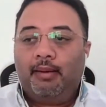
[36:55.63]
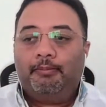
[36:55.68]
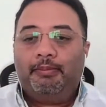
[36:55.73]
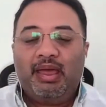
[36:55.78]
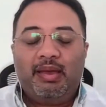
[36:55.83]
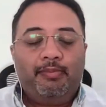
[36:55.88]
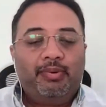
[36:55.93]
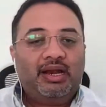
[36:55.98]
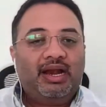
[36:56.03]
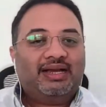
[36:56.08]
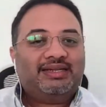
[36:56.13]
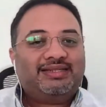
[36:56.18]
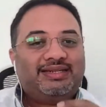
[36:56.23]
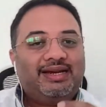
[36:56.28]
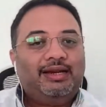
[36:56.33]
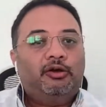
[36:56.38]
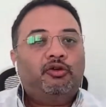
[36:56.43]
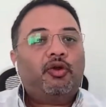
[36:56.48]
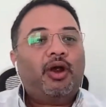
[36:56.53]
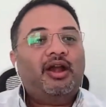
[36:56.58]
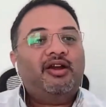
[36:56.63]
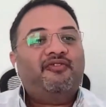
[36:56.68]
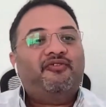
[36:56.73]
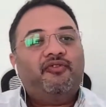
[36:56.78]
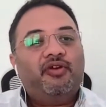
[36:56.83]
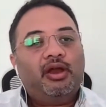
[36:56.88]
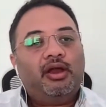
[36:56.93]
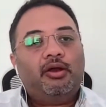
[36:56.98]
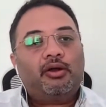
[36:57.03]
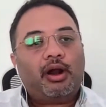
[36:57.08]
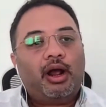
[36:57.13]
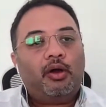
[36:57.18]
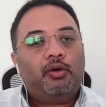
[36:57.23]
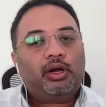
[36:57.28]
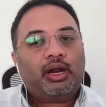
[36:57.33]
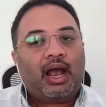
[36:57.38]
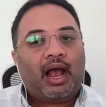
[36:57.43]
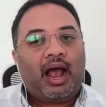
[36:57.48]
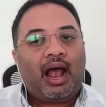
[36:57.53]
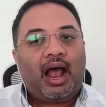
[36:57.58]
people are still trying to figure out
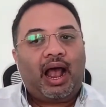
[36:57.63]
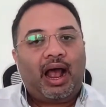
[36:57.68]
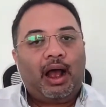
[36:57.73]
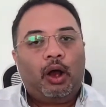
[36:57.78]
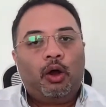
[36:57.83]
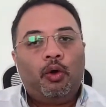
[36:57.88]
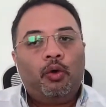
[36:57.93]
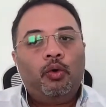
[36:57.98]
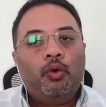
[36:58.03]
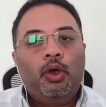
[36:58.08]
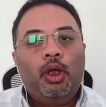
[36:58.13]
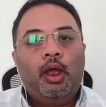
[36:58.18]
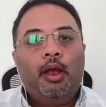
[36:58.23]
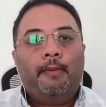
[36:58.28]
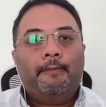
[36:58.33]
how